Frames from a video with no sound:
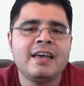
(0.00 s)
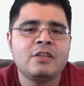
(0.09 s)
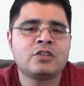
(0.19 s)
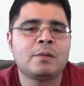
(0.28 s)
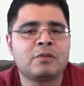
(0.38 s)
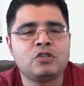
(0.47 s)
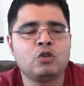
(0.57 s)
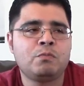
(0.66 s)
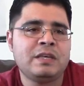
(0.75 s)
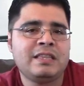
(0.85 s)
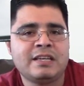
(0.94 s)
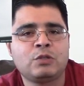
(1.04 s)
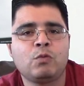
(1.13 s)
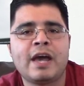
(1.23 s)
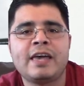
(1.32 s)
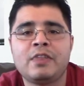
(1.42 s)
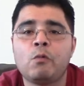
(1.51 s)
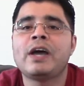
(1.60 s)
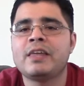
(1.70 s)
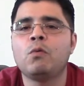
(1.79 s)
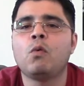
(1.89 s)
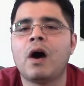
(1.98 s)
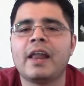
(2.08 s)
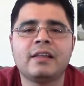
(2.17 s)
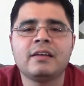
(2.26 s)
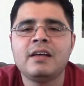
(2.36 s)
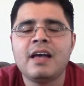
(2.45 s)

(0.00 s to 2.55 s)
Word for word: something should be this way, the way they want it.